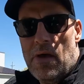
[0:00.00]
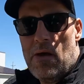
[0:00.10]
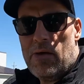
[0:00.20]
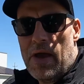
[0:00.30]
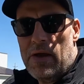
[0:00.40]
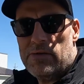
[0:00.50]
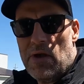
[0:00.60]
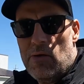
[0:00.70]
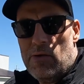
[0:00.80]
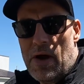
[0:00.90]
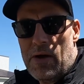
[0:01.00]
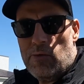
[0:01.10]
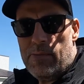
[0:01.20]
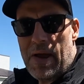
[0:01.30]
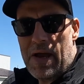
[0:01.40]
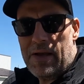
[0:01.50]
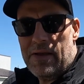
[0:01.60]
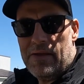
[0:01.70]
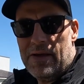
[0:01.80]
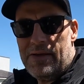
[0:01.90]
Okay, so we're back
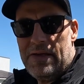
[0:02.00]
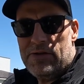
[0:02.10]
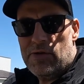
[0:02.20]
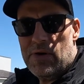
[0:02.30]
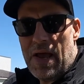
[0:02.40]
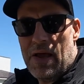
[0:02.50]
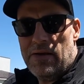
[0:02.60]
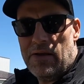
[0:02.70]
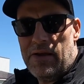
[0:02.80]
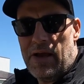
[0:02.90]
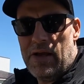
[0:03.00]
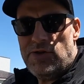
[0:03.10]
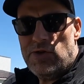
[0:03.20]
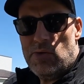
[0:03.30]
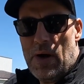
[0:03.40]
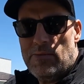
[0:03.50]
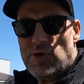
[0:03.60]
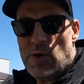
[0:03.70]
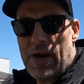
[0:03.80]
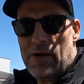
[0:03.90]
at the eastern end of the H.U.M.
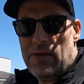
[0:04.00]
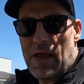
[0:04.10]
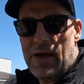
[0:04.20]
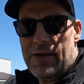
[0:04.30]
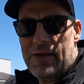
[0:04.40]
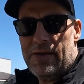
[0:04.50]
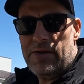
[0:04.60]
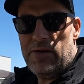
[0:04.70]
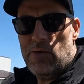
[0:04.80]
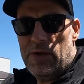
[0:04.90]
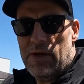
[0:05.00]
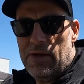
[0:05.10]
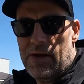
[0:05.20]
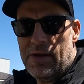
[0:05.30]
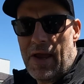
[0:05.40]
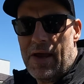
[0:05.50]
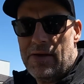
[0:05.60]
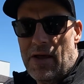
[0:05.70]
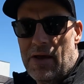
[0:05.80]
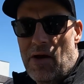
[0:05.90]
trail in Union,
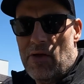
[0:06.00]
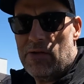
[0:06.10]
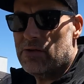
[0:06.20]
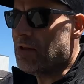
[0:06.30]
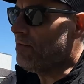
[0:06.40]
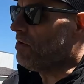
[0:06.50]
and all there's left